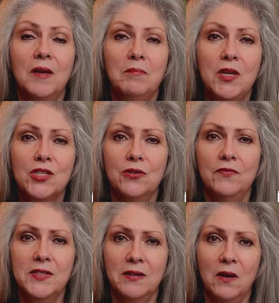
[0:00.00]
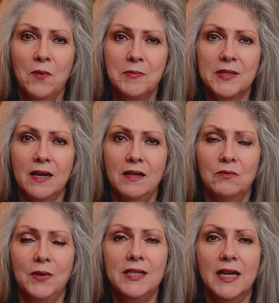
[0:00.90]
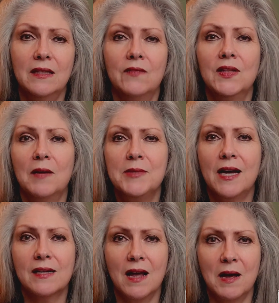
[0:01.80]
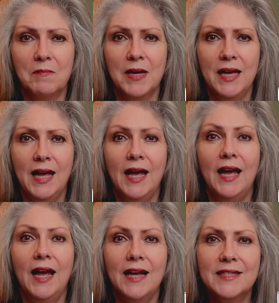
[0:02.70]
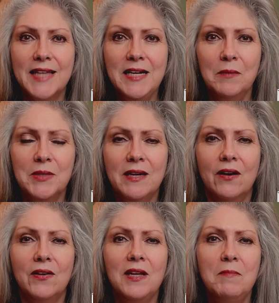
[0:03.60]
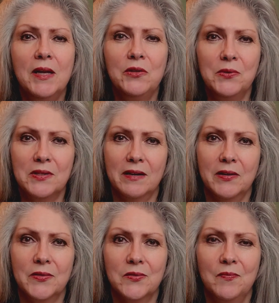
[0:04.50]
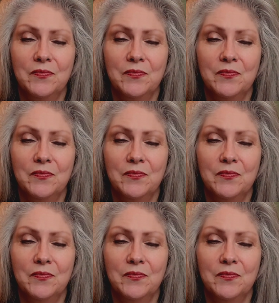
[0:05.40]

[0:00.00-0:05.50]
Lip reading: Be sure to visit our website, retaillevelup.com, And sign up to get our email newsletters.